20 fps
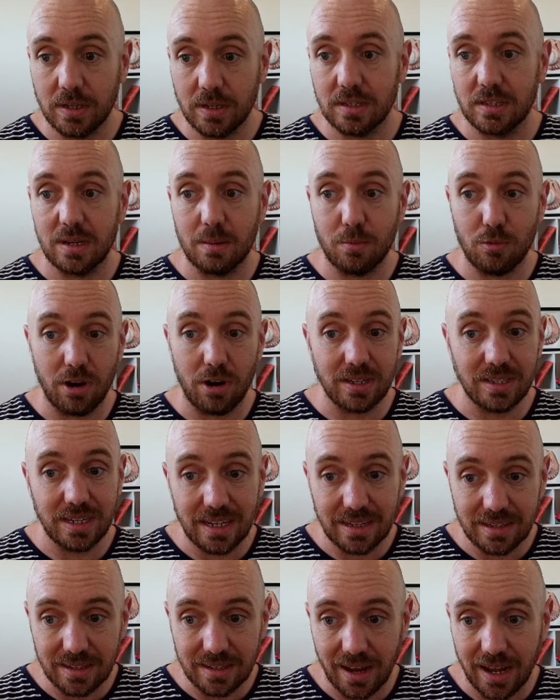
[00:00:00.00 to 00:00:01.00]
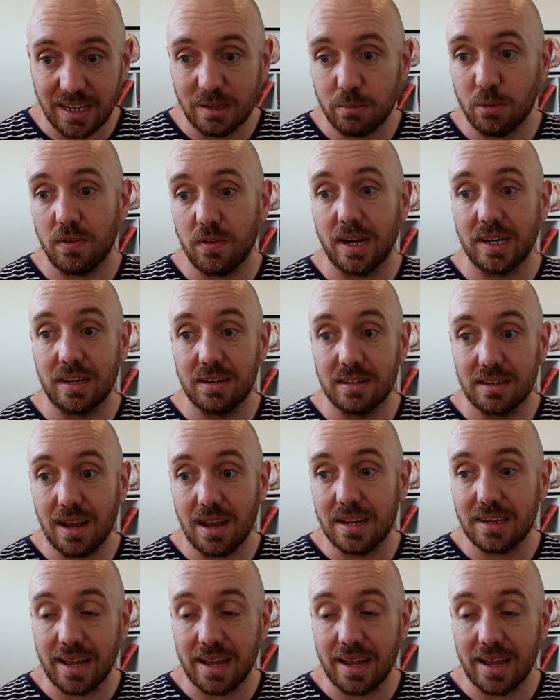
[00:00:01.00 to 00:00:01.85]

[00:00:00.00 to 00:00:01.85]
summarize insights, provide concise